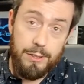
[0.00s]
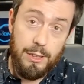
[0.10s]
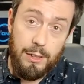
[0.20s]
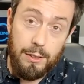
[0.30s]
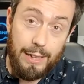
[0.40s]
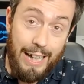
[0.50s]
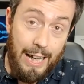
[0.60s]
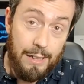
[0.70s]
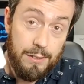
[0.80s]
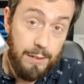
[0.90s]
going to look
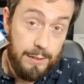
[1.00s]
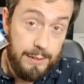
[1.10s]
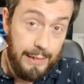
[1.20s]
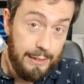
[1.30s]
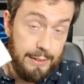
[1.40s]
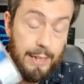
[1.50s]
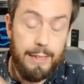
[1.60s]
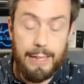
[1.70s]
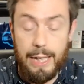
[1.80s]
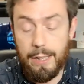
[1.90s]
at the
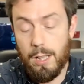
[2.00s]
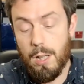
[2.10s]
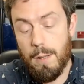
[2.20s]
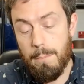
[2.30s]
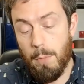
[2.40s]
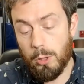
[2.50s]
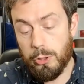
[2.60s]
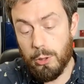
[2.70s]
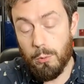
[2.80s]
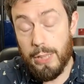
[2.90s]
16 gig
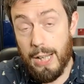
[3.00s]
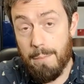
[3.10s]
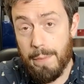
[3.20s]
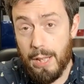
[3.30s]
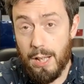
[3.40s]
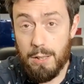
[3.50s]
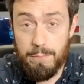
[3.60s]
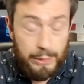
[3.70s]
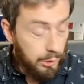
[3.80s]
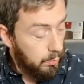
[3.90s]
module. Now, an
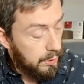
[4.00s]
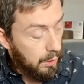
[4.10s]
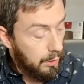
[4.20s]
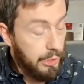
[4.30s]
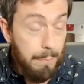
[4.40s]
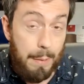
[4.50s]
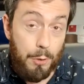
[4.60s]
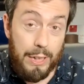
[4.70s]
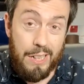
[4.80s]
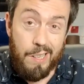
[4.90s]
official Synology
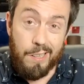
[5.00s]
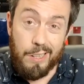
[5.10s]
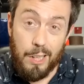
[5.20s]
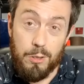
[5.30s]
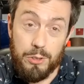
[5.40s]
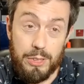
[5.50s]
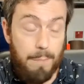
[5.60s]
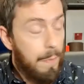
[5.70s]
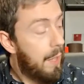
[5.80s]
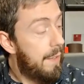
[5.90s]
memory goes
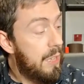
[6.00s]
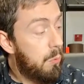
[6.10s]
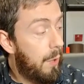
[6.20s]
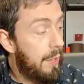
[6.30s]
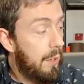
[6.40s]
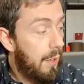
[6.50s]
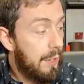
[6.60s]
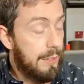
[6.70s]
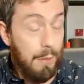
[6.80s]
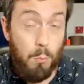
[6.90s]
this one, I
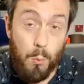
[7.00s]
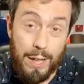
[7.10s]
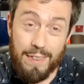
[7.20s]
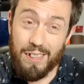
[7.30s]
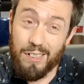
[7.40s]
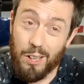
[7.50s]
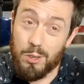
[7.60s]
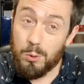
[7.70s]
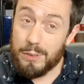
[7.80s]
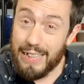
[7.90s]
can say with
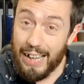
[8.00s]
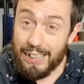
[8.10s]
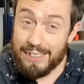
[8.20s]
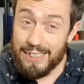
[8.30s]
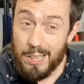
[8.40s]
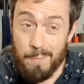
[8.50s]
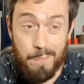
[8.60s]
local tax,